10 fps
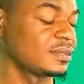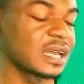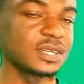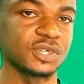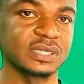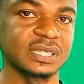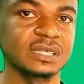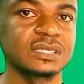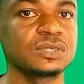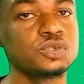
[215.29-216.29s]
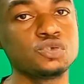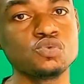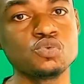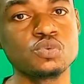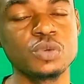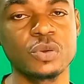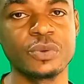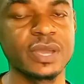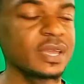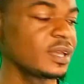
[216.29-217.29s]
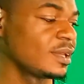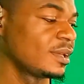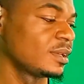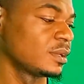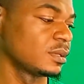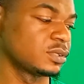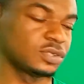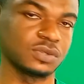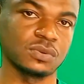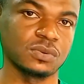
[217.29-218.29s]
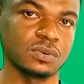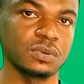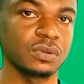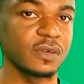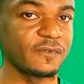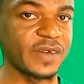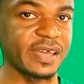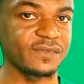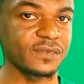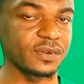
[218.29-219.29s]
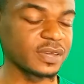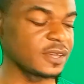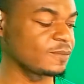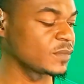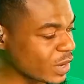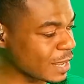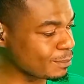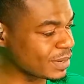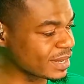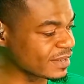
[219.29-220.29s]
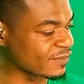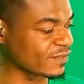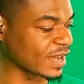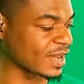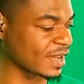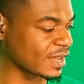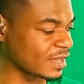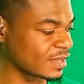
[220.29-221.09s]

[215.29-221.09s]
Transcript: That is your 6, 2, your re, so your 5. Okay, when I played the fa,